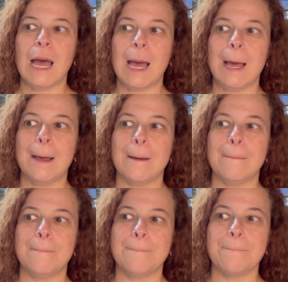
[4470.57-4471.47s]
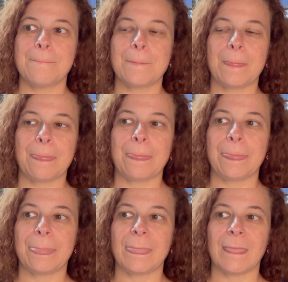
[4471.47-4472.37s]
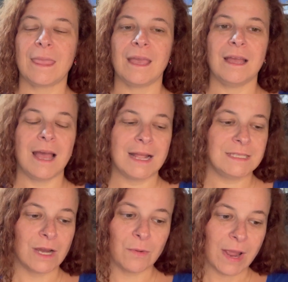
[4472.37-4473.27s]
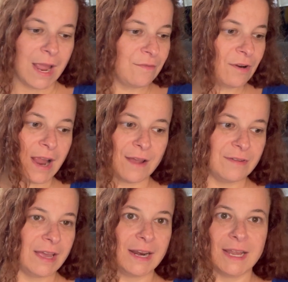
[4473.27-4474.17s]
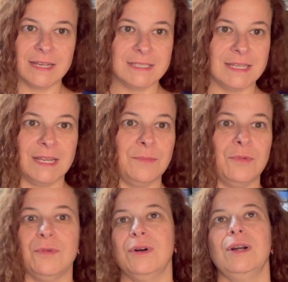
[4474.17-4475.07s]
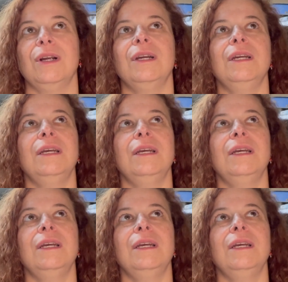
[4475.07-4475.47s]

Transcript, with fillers: Um, I don't ever have headaches anymore.